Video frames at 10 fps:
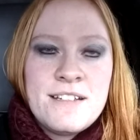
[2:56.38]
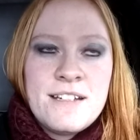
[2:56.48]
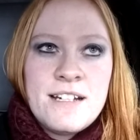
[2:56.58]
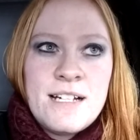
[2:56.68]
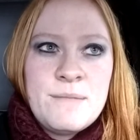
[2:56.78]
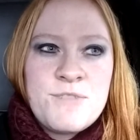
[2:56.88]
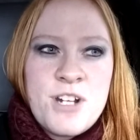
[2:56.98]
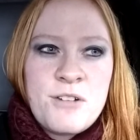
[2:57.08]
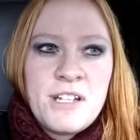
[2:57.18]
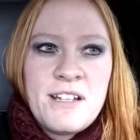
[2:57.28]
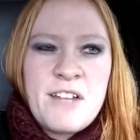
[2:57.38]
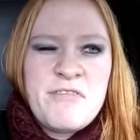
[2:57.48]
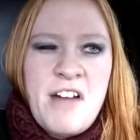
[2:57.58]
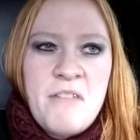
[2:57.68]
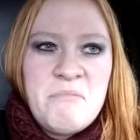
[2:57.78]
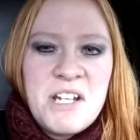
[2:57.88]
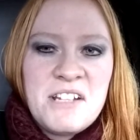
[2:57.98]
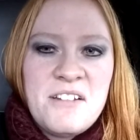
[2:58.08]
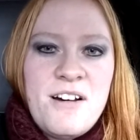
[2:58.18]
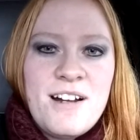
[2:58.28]
generally like 5
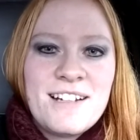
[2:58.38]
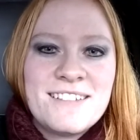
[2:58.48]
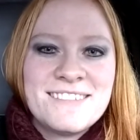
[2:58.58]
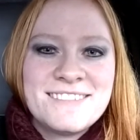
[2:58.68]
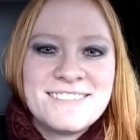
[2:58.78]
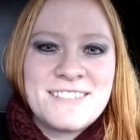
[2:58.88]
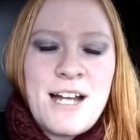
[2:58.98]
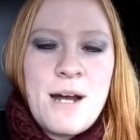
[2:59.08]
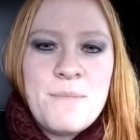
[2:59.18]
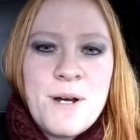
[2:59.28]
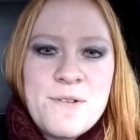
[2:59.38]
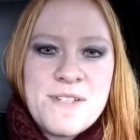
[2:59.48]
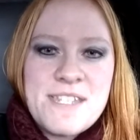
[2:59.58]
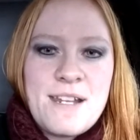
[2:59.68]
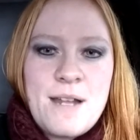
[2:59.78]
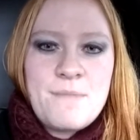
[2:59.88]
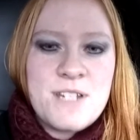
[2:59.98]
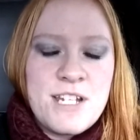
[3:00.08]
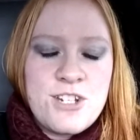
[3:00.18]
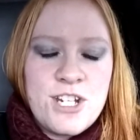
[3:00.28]
minute long combos that I'm
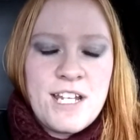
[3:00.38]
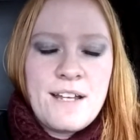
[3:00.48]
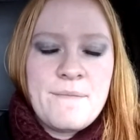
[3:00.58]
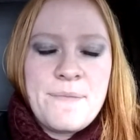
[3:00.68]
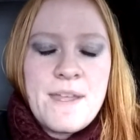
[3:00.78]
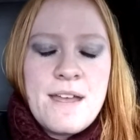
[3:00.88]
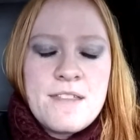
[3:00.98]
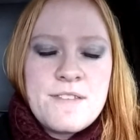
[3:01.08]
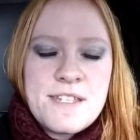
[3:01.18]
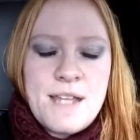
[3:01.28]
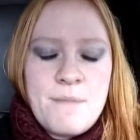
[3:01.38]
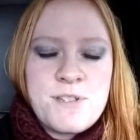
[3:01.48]
teaching the steps